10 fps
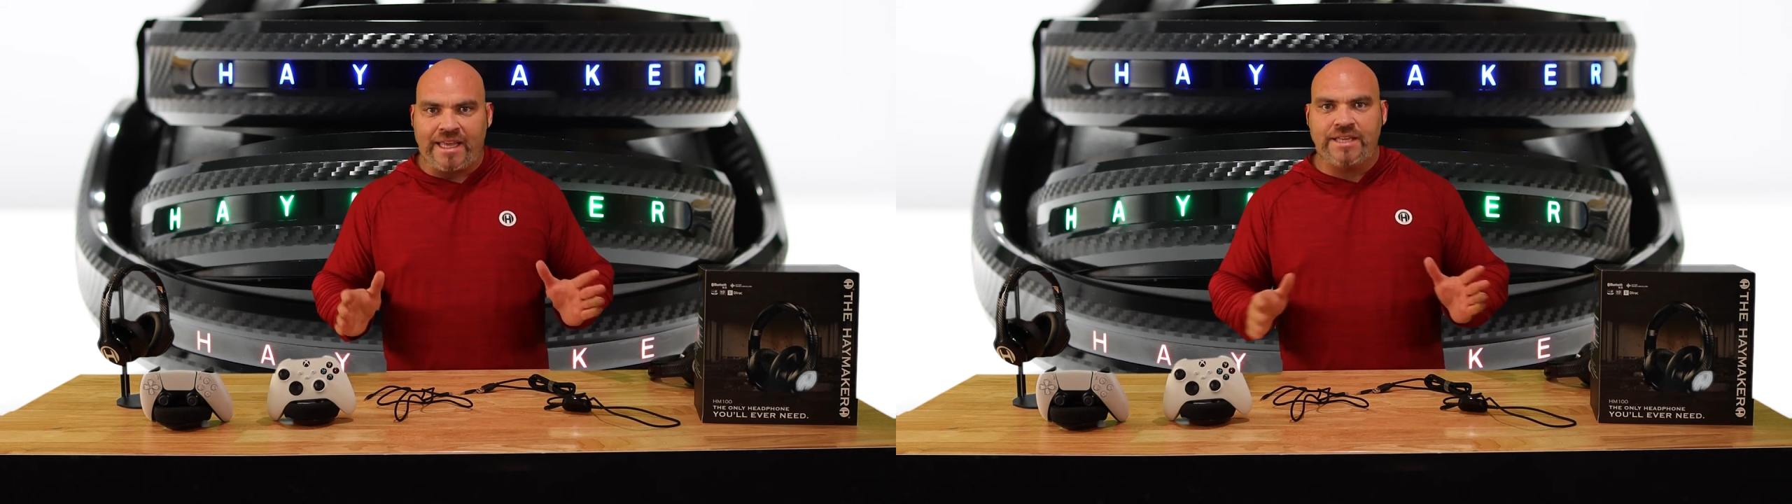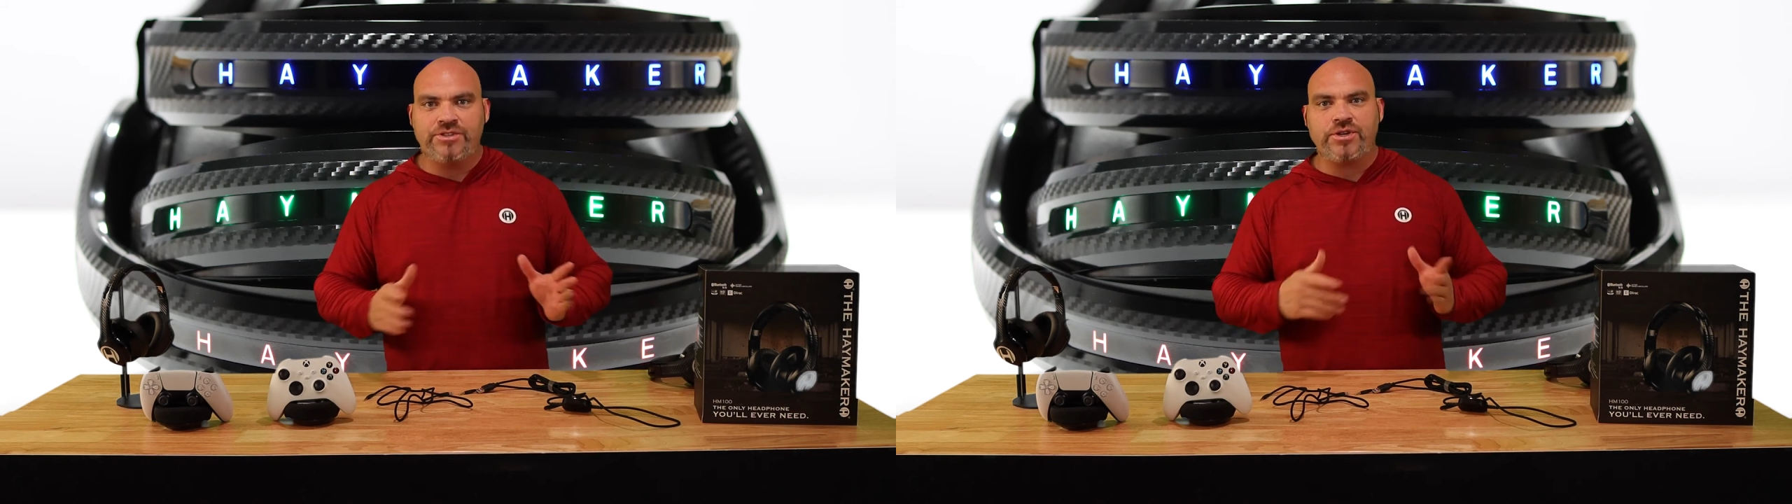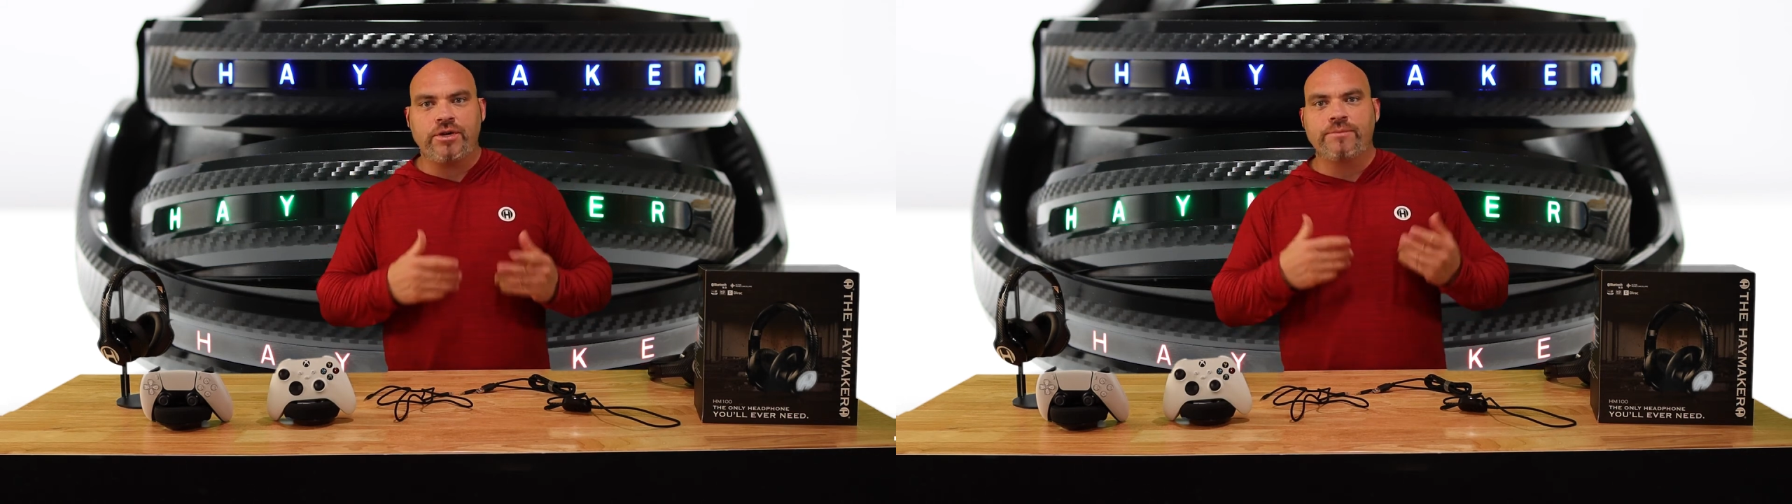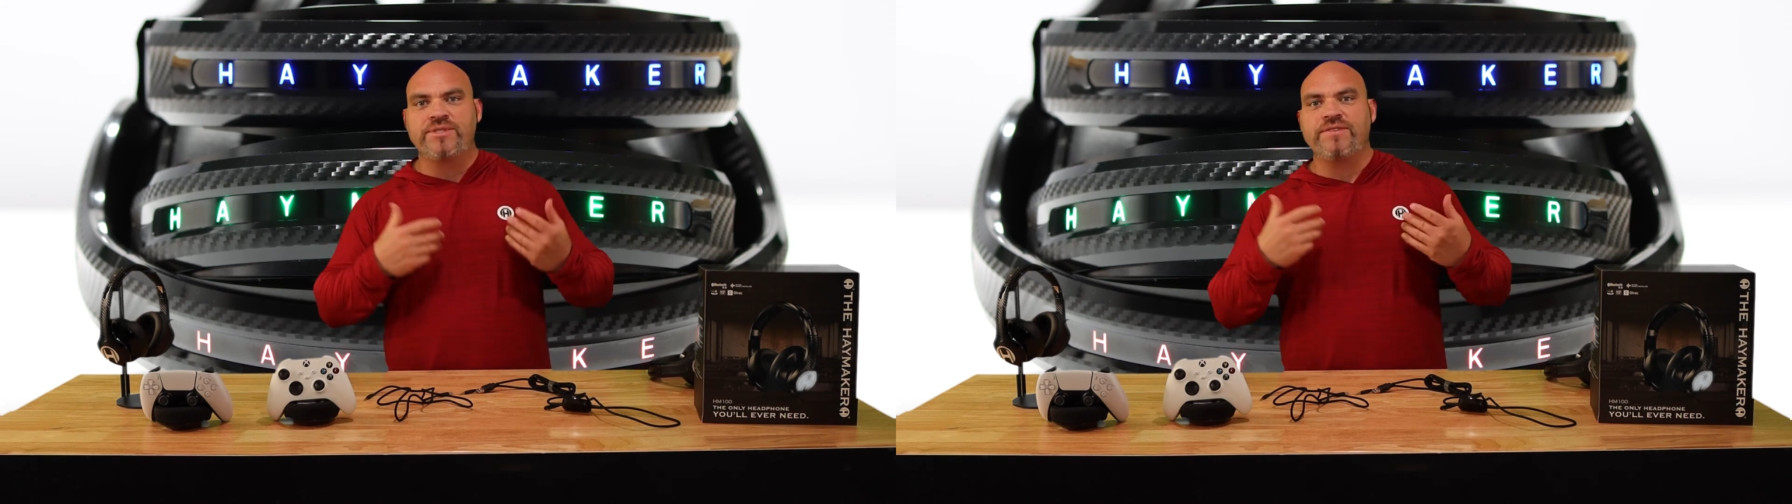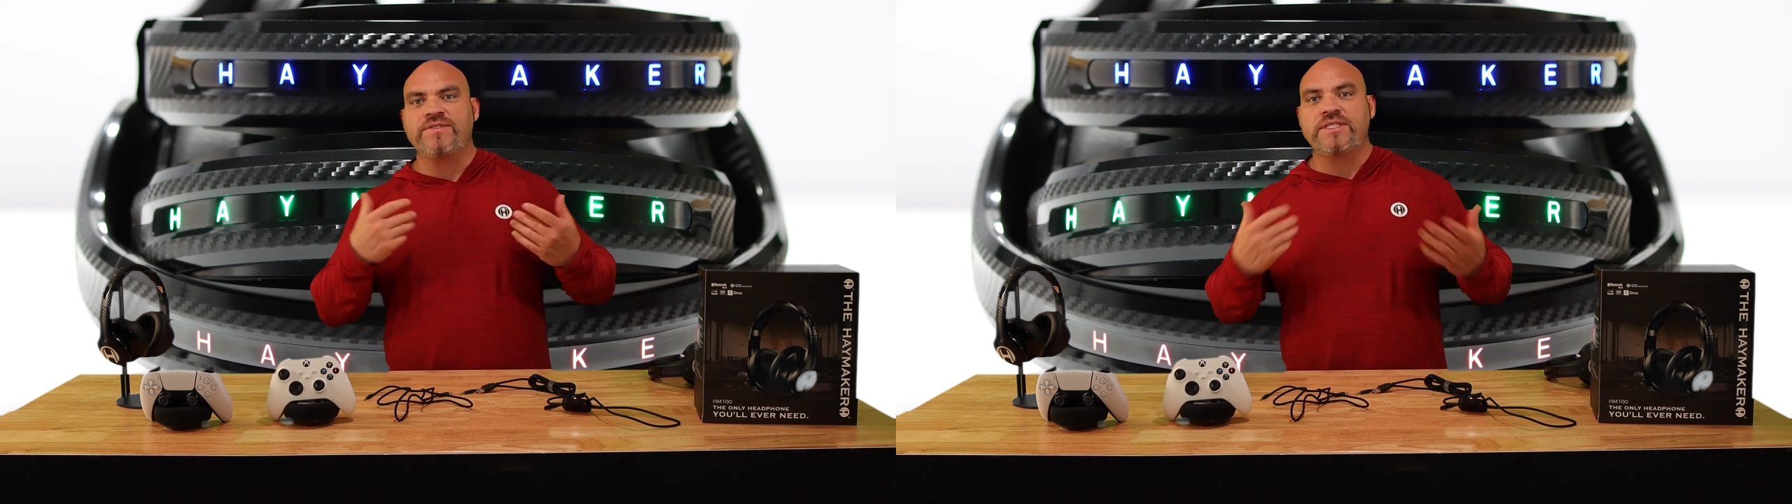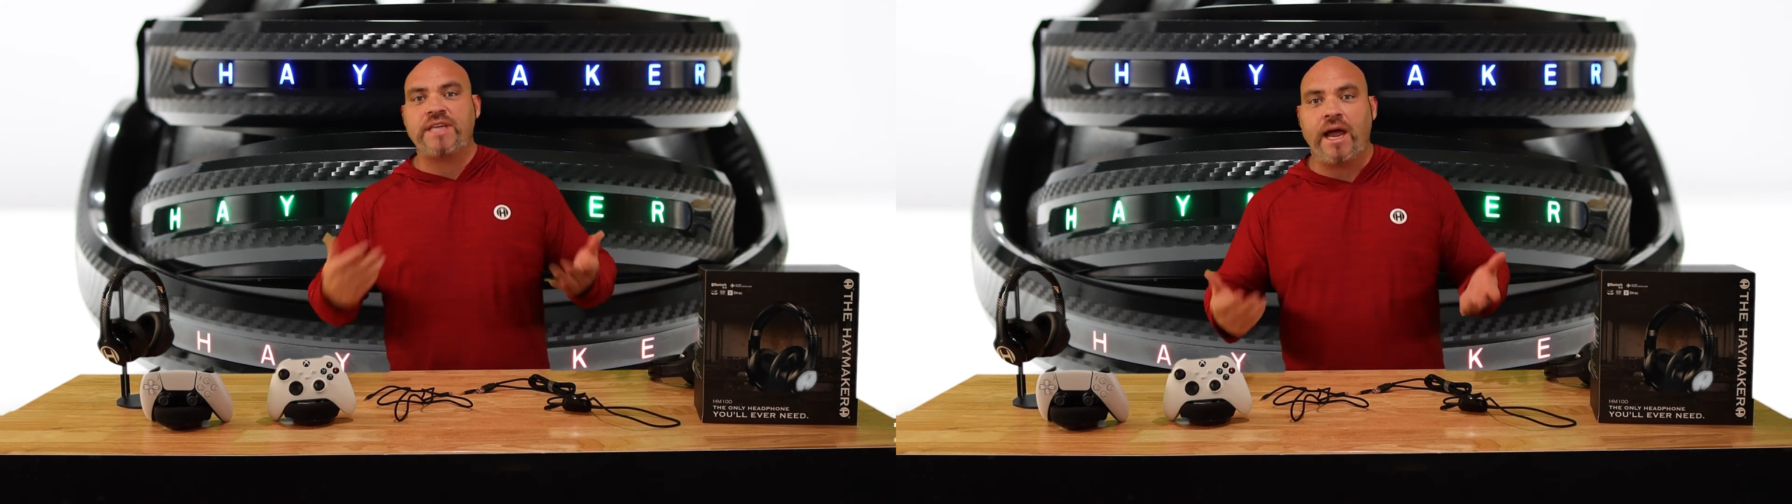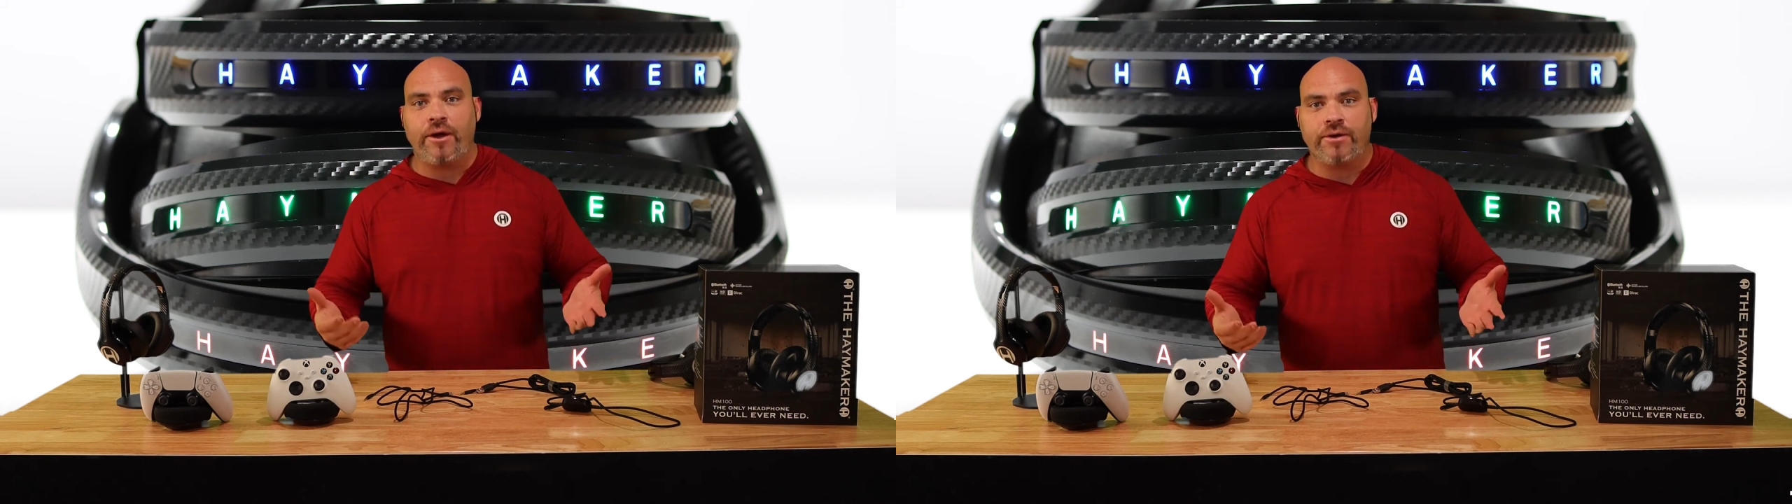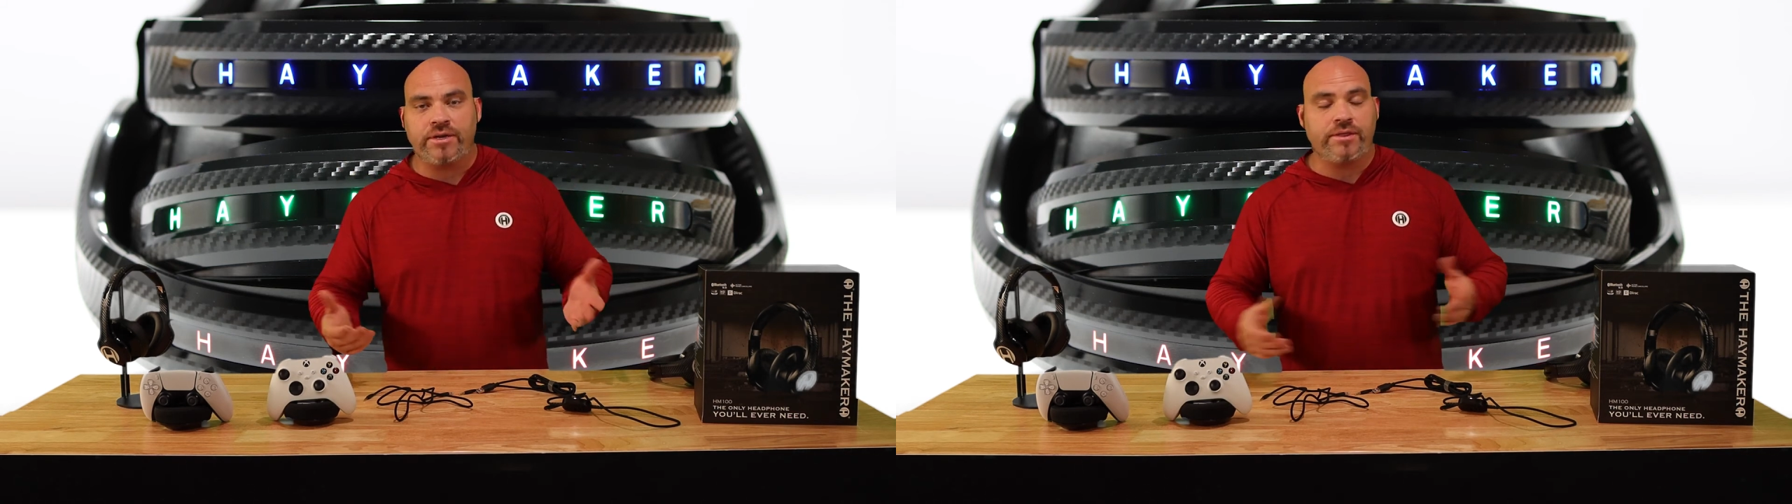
in terms of sound.